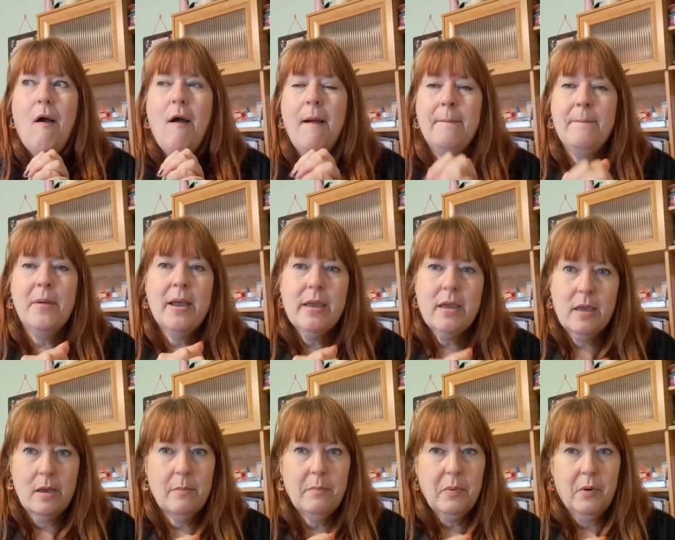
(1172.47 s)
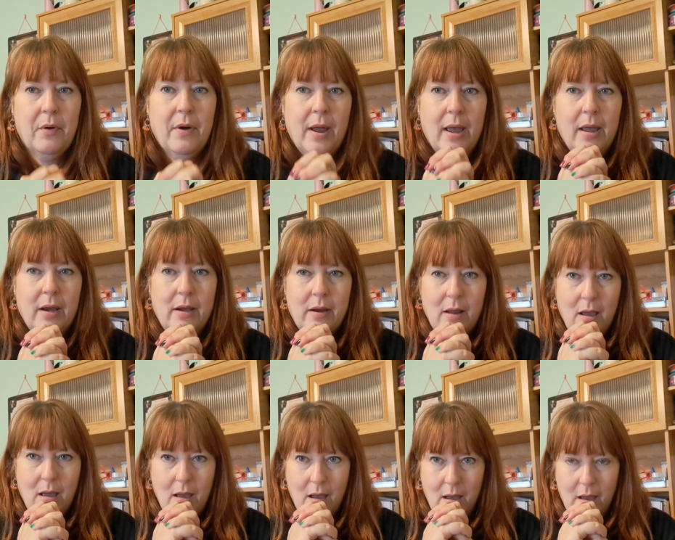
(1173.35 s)
On my kit parade,
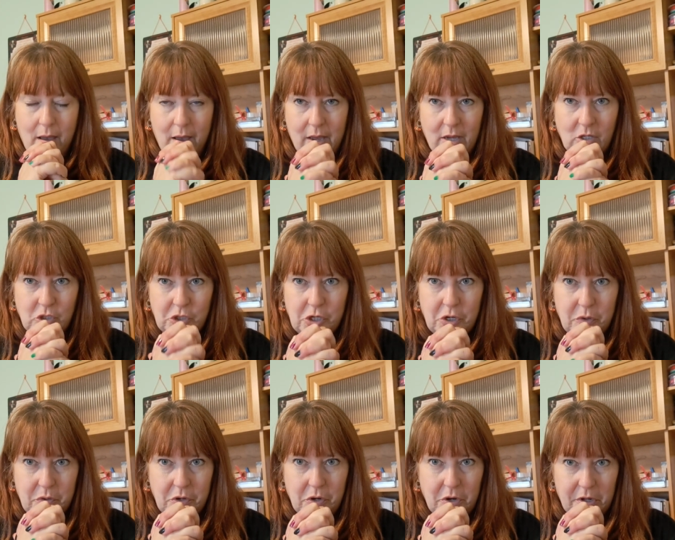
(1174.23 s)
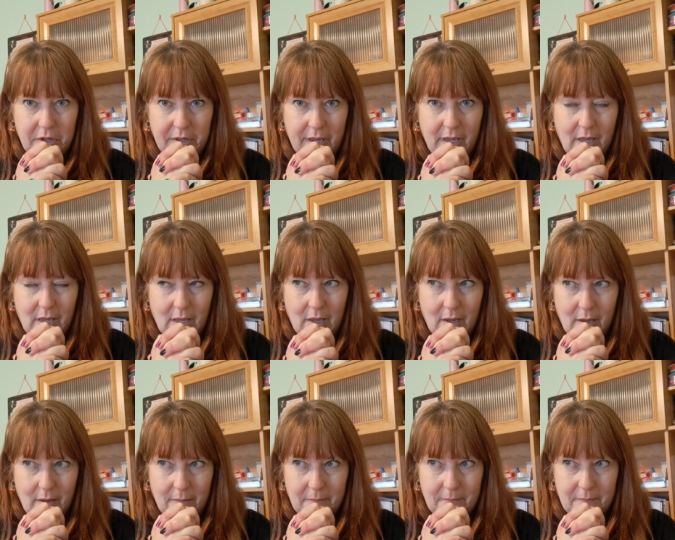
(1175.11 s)
I showed y'all a
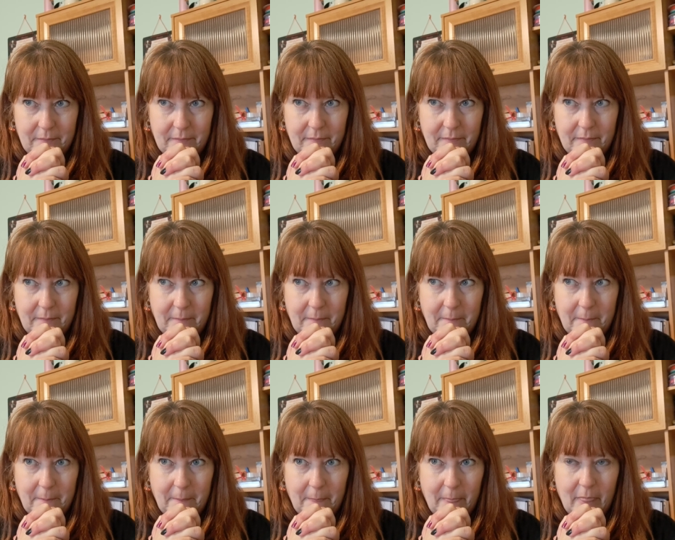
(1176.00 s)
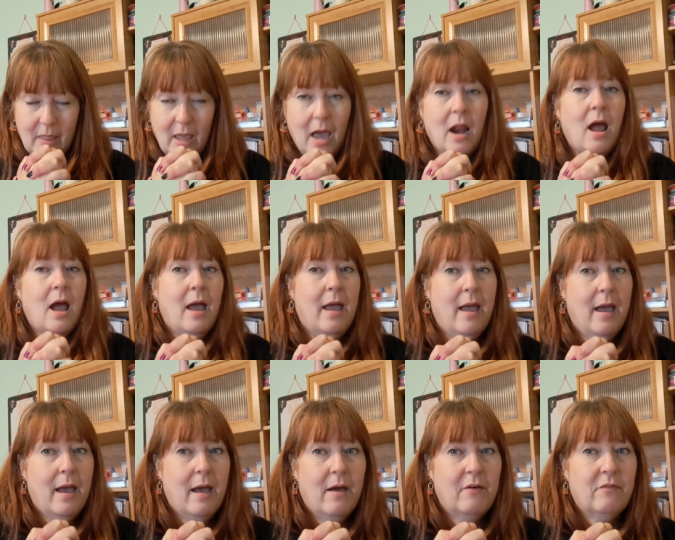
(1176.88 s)
kit that I
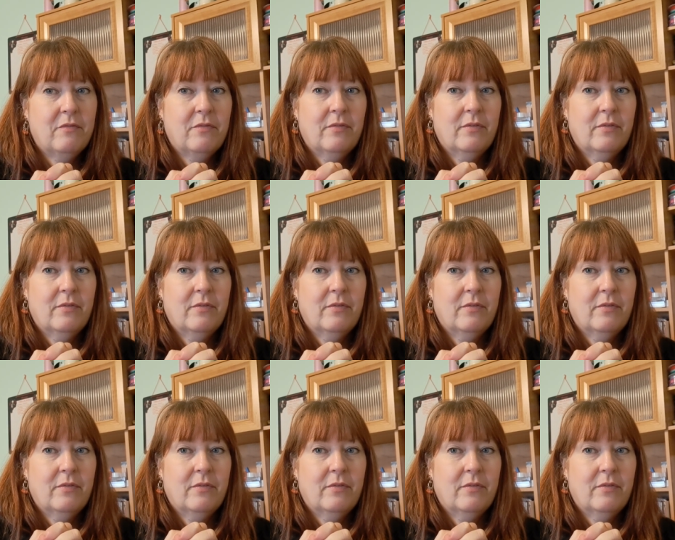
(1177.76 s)
have.